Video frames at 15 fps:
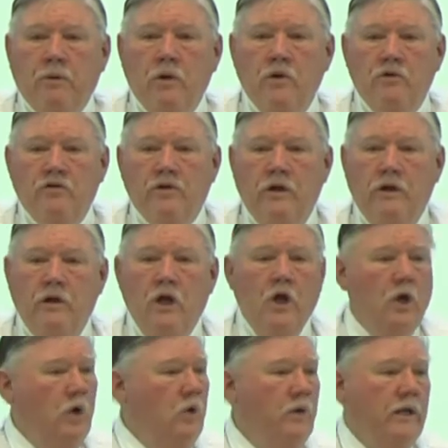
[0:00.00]
person
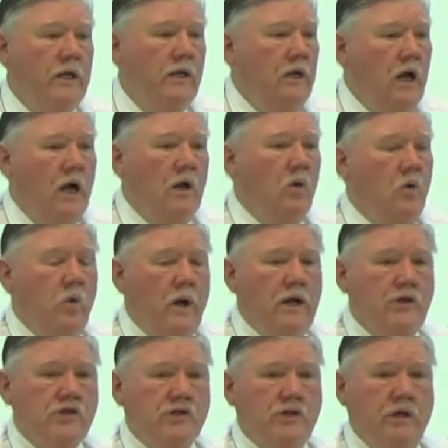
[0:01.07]
who did not
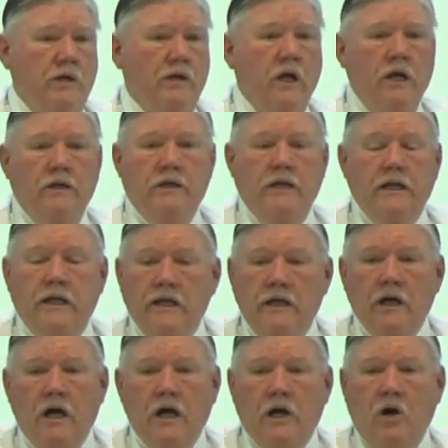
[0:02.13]
question, did
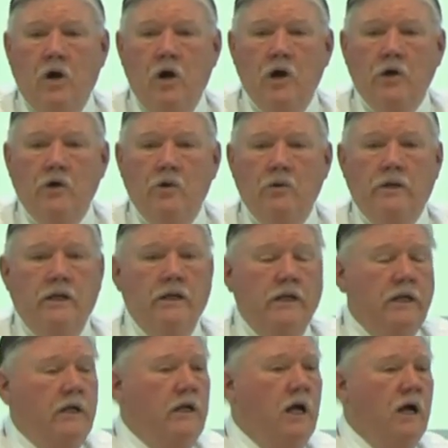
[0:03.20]
not argue,
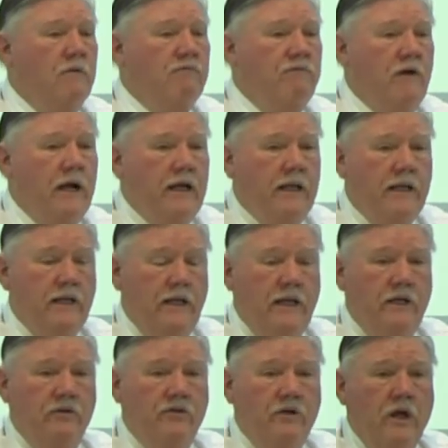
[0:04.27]
did not fight
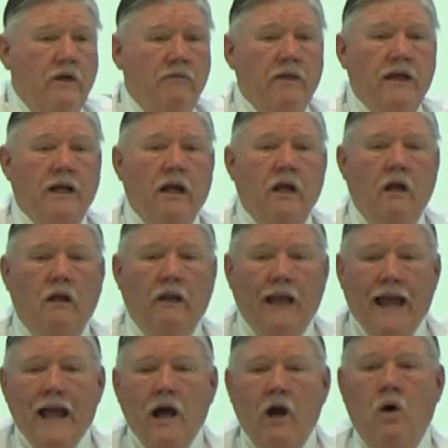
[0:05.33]
against, that
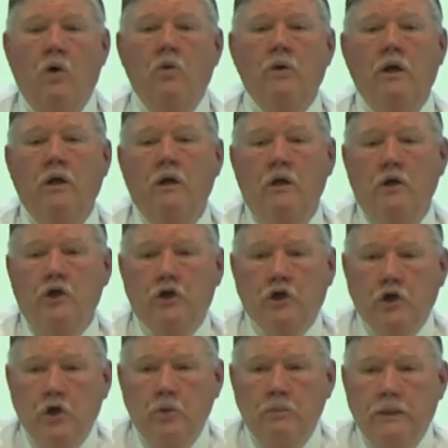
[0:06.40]
allowed
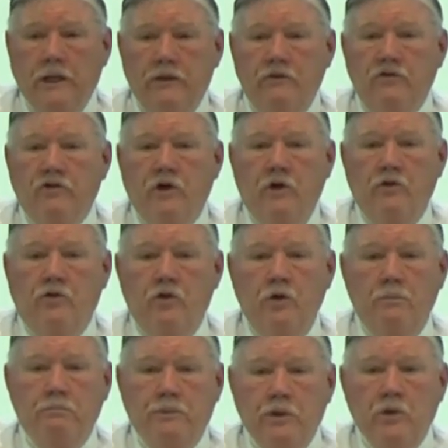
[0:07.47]
humans
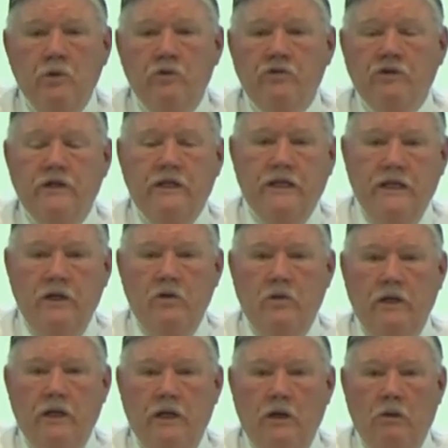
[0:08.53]
to abuse and
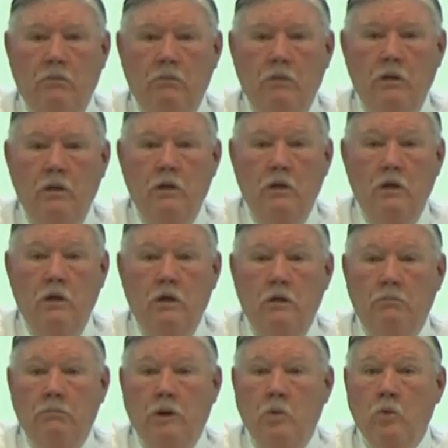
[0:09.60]
kill him.
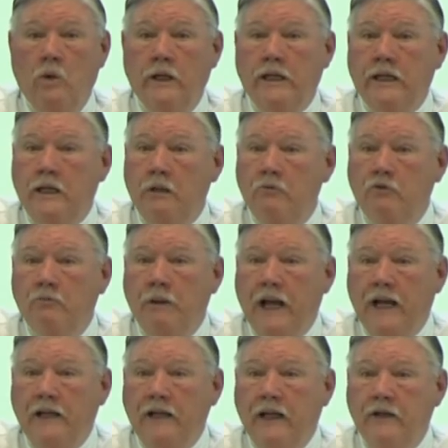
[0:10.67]
But when he comes
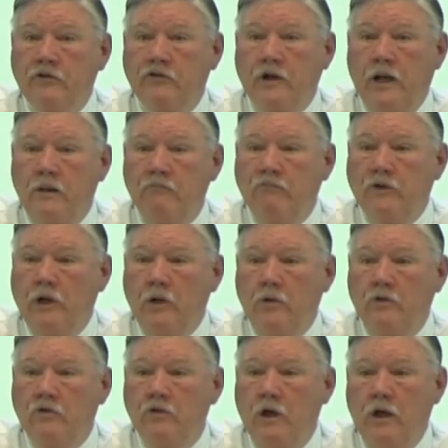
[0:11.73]
back next time,
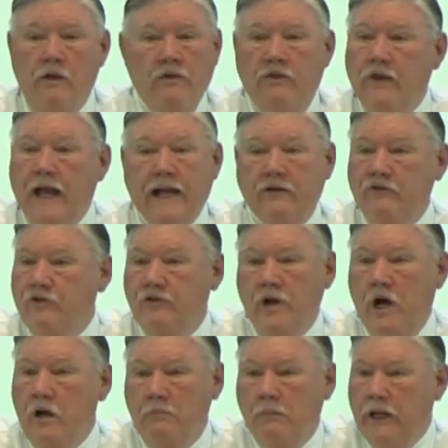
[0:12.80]
folks, that's
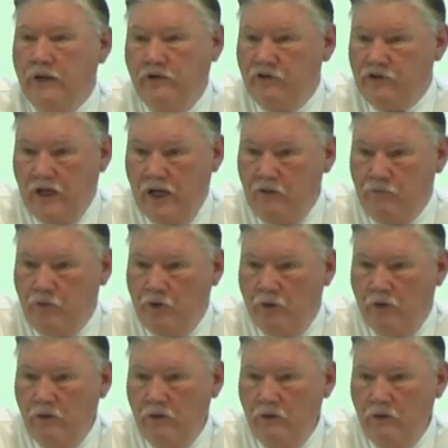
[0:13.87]
not my Savior.